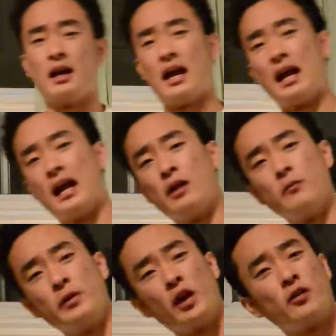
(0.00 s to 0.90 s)

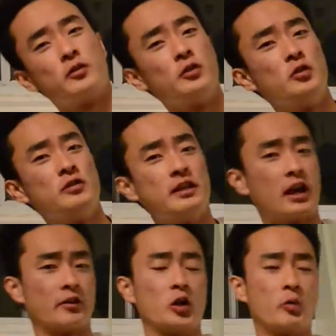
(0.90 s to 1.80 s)
And we also use the
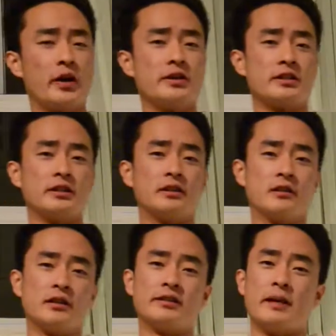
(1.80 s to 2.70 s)
other equation,
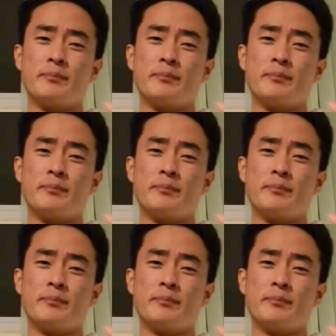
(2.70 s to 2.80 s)
the